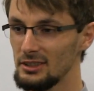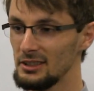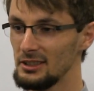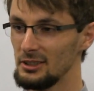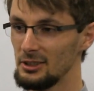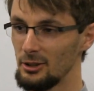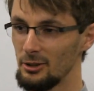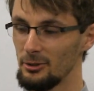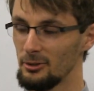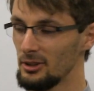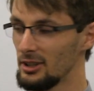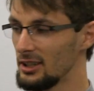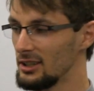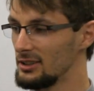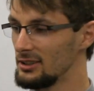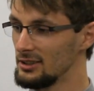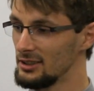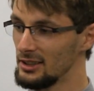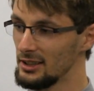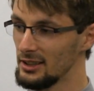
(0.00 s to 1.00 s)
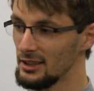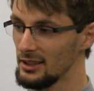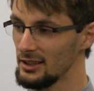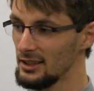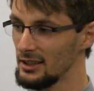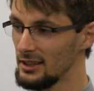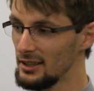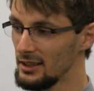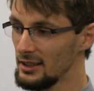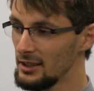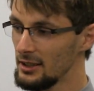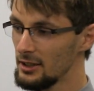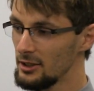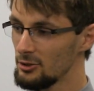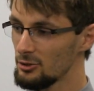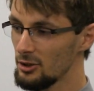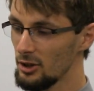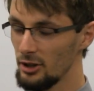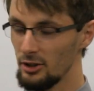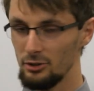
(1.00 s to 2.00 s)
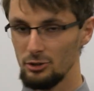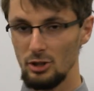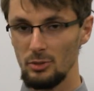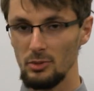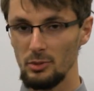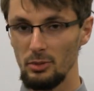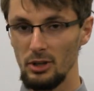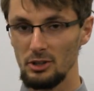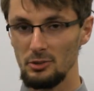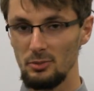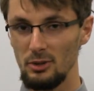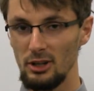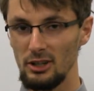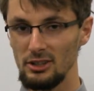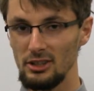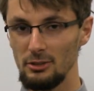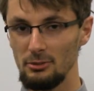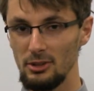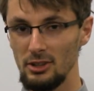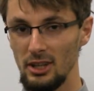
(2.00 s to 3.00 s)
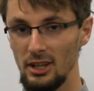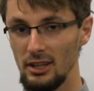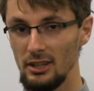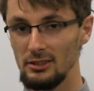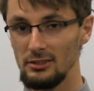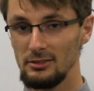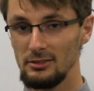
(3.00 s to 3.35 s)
and try to ship the best product that we can